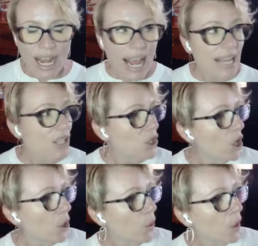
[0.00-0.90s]
And
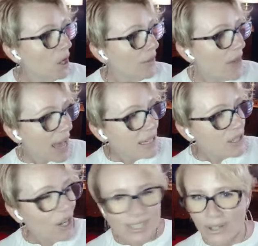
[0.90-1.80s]
so that is
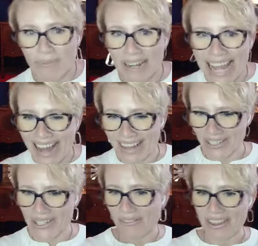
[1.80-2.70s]
on, sorry, my
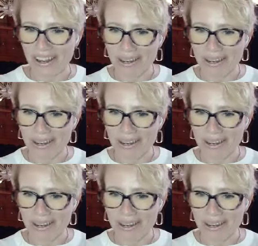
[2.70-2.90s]
calendar's over there.